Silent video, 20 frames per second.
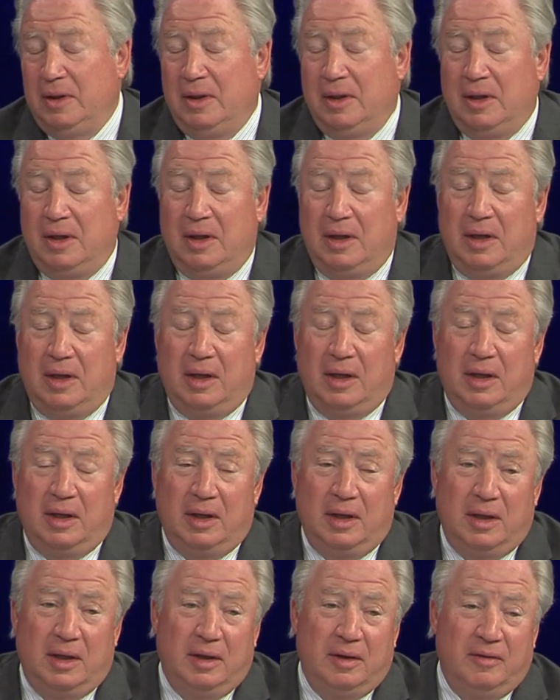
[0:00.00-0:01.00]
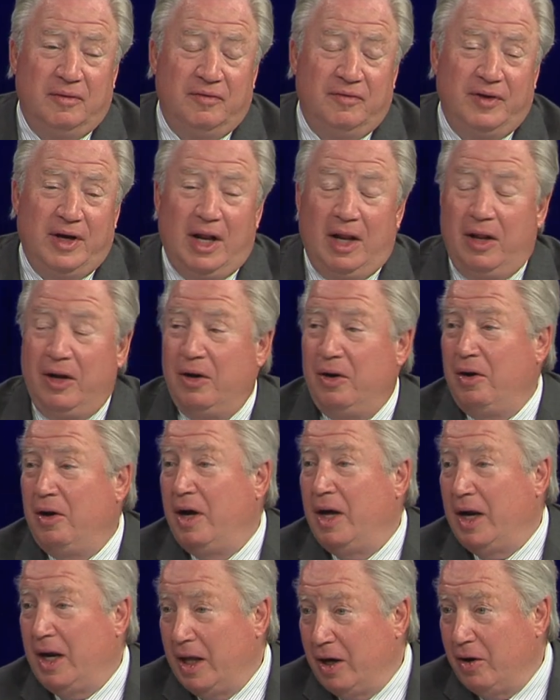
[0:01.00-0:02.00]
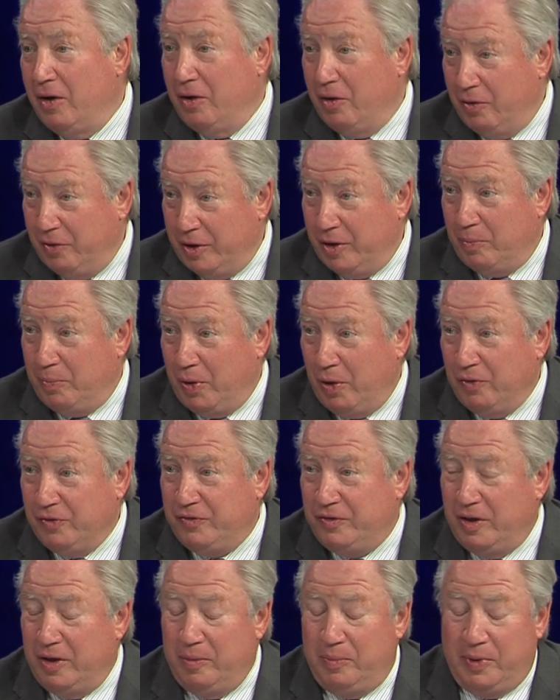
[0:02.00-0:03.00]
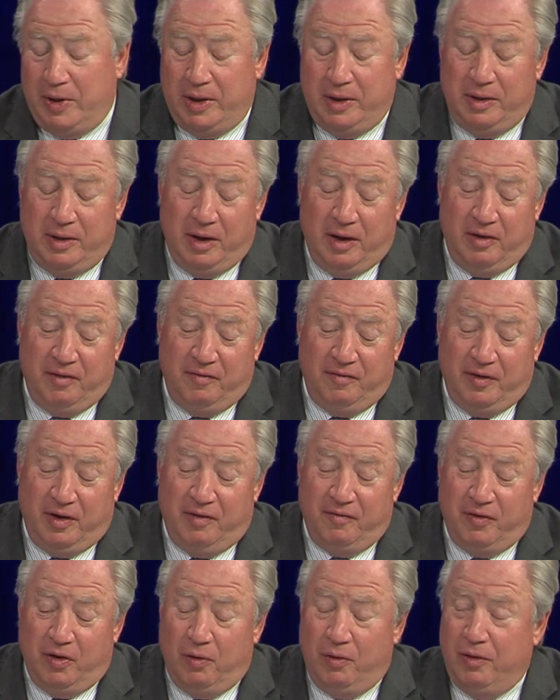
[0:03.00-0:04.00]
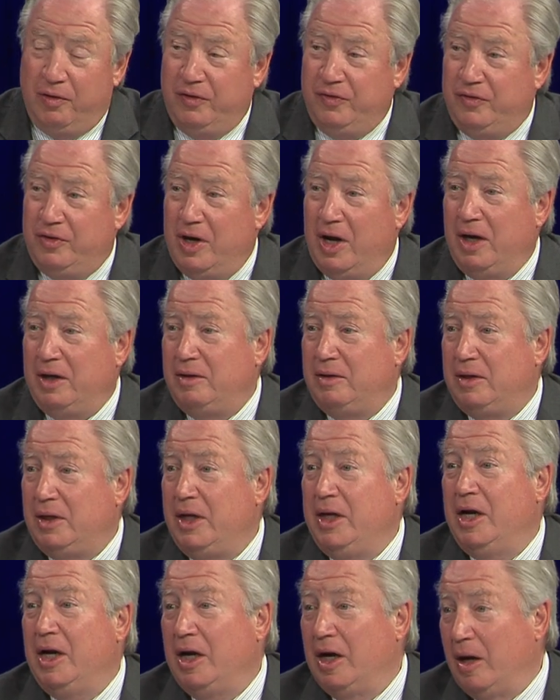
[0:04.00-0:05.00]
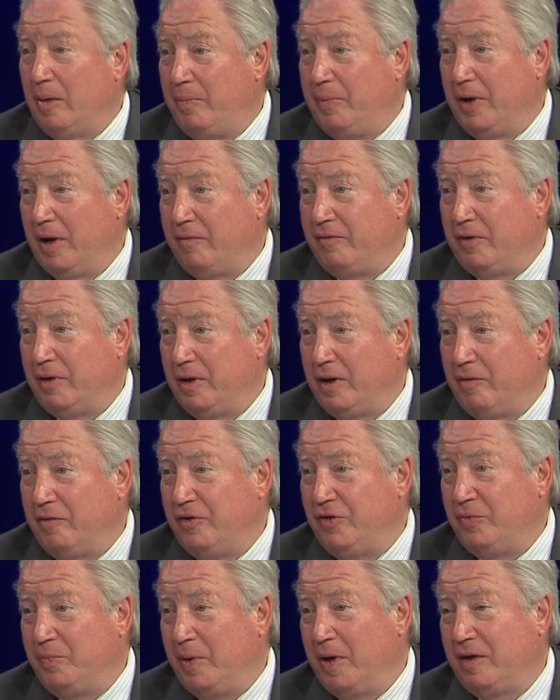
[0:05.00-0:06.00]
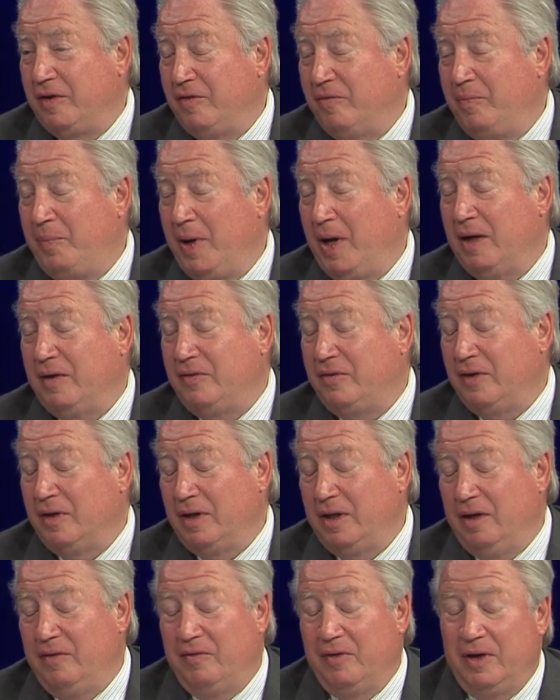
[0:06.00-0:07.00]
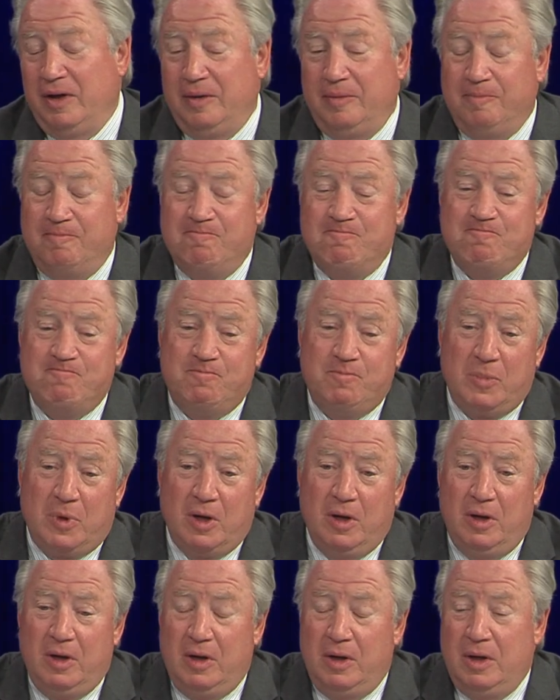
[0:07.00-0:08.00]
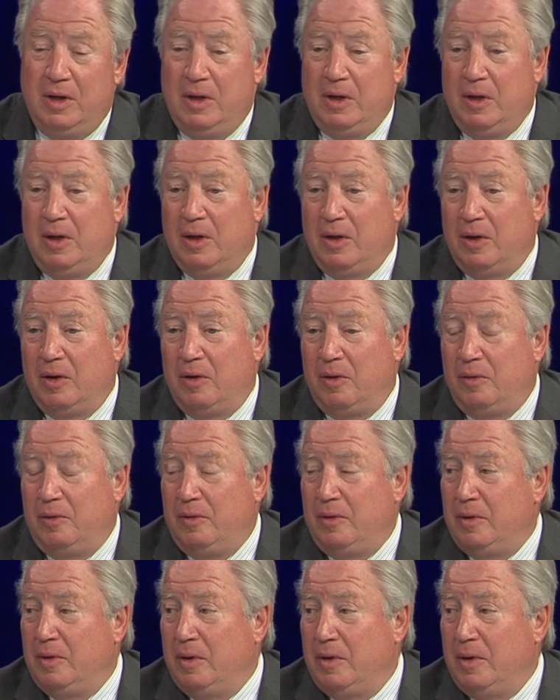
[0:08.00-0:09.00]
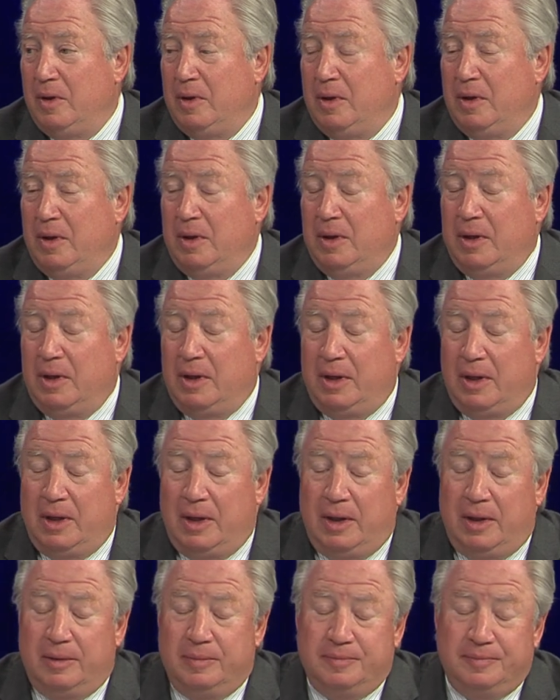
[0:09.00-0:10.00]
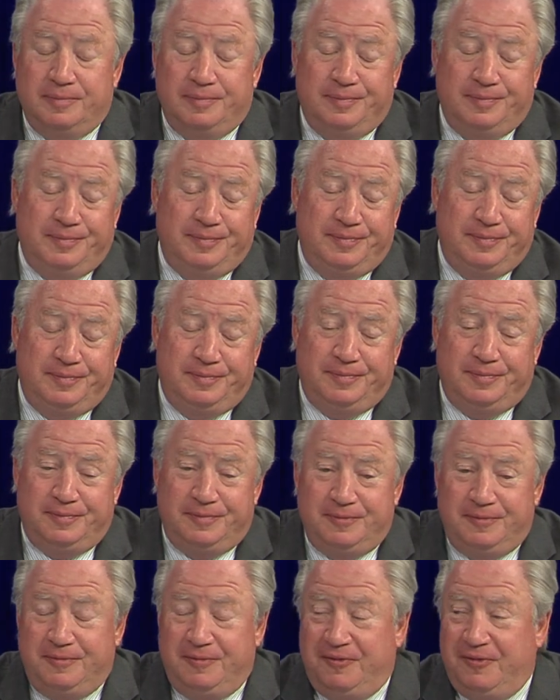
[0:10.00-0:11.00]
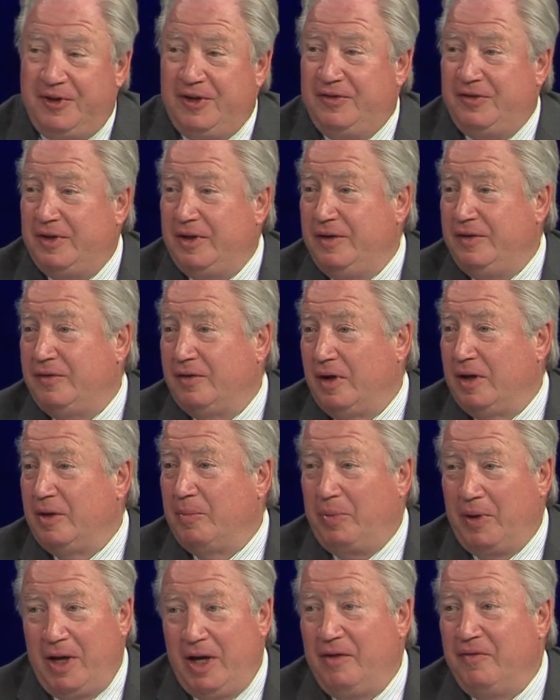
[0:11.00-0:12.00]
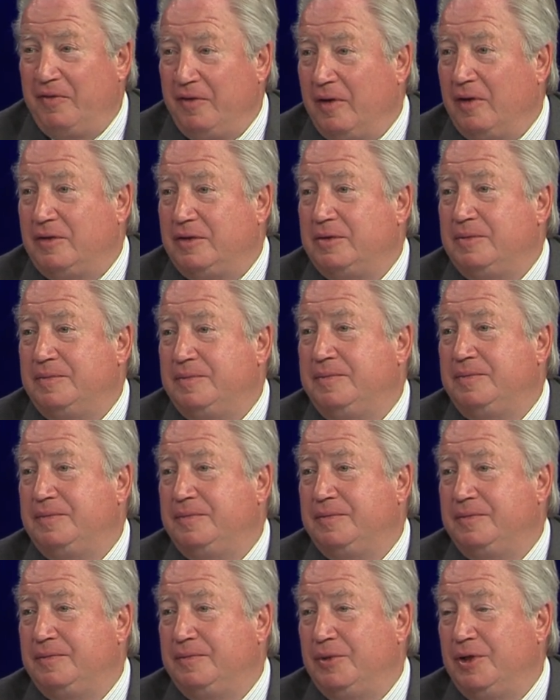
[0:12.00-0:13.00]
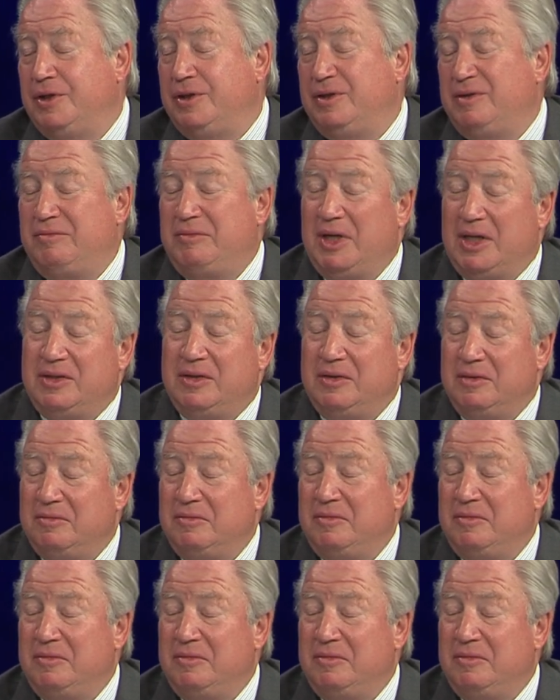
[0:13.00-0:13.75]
uh, valid or not, I don't know, they're posted, but yeah. of, of owners not cleaning up after their respective pets and leaving, you know, um, feces on the playing fields, uh, which doesn't,